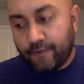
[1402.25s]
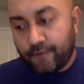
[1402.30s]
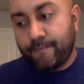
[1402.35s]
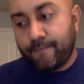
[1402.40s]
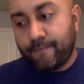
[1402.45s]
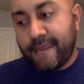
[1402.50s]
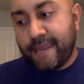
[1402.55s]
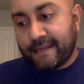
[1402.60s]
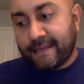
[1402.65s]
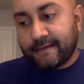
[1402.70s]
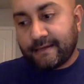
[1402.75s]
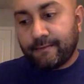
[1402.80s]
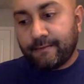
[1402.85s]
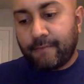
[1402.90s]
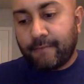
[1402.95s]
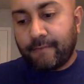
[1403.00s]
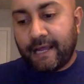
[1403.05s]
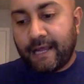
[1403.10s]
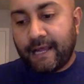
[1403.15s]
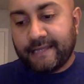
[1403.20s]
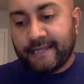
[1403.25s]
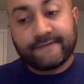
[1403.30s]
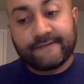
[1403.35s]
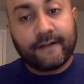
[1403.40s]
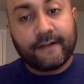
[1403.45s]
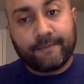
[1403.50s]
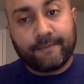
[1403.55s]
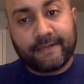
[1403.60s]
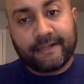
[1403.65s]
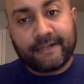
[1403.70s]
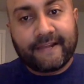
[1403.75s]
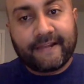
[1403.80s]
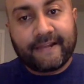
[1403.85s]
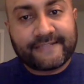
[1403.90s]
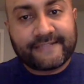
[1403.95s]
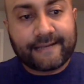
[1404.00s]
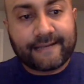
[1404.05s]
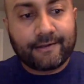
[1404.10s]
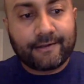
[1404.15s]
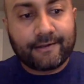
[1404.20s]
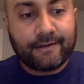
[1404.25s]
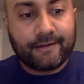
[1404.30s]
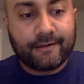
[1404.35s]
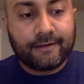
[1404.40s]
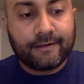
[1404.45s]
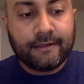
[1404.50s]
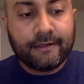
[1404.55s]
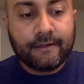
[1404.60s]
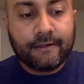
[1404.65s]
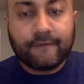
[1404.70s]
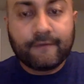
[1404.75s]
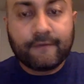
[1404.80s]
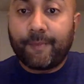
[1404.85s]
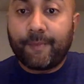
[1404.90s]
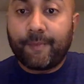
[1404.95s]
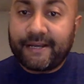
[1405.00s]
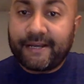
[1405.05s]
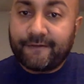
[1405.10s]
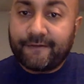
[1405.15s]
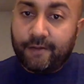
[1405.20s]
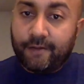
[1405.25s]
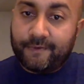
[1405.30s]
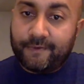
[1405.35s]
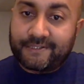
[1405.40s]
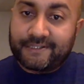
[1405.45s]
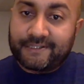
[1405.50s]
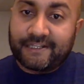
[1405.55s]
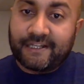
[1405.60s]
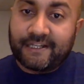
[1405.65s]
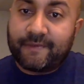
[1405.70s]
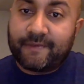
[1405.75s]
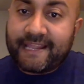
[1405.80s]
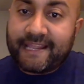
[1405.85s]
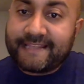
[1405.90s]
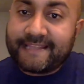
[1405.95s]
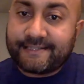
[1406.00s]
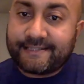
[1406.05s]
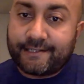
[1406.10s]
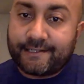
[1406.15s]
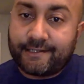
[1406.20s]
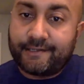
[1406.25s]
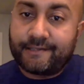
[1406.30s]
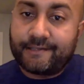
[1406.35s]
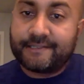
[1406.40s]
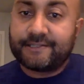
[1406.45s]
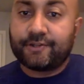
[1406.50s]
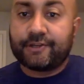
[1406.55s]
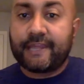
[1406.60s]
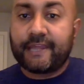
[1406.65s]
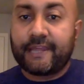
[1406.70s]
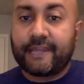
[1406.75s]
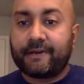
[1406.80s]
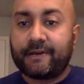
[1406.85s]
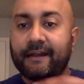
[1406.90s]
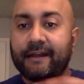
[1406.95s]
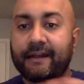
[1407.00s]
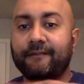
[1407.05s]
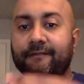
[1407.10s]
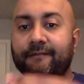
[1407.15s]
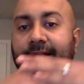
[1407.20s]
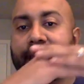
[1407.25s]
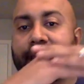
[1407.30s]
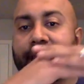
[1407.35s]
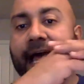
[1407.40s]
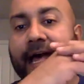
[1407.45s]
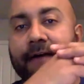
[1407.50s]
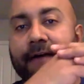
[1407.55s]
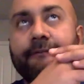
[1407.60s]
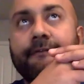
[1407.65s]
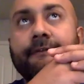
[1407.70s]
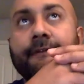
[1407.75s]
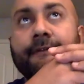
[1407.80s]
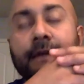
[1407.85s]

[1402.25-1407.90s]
make my development lifecycle for my developers a little bit easier. So they would kind of like have